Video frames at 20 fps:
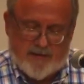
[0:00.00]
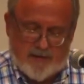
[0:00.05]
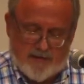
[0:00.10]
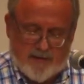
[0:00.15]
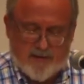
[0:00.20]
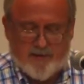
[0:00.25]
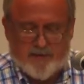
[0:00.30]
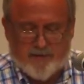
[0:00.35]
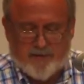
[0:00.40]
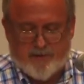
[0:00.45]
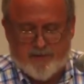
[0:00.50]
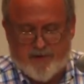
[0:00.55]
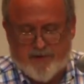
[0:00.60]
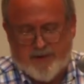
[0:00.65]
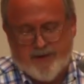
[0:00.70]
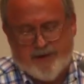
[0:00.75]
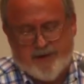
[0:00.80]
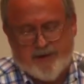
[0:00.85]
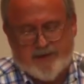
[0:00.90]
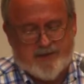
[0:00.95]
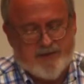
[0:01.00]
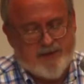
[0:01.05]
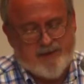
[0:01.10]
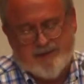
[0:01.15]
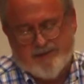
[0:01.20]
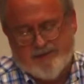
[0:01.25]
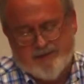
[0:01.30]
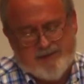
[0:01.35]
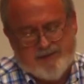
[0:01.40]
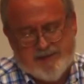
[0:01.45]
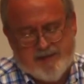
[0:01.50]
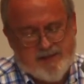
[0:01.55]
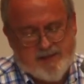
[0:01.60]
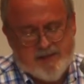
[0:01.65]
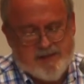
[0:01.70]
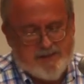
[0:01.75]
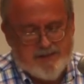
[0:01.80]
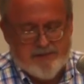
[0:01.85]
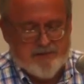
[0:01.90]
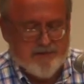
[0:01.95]
looked through the record and I decided,
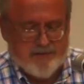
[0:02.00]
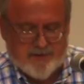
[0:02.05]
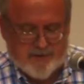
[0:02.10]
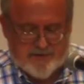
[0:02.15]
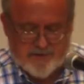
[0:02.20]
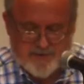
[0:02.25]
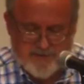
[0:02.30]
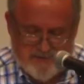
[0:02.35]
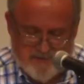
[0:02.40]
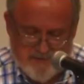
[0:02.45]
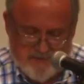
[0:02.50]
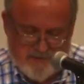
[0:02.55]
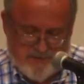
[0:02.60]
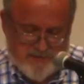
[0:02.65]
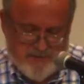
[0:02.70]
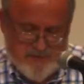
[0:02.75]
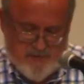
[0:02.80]
no, you don't deserve this.